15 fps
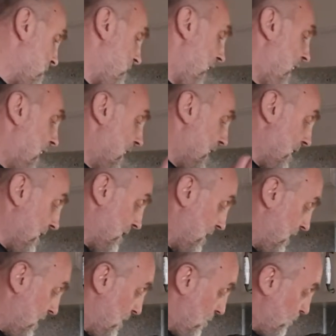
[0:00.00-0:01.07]
Then
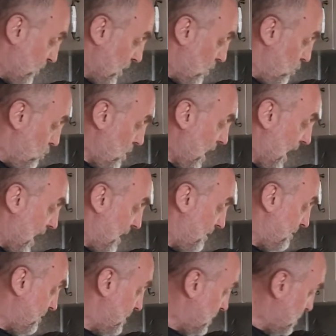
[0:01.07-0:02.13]
we have
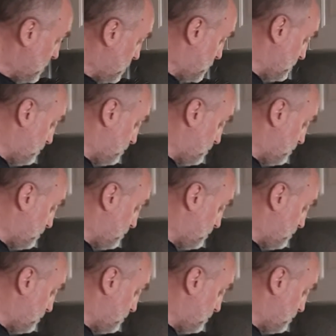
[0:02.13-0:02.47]
to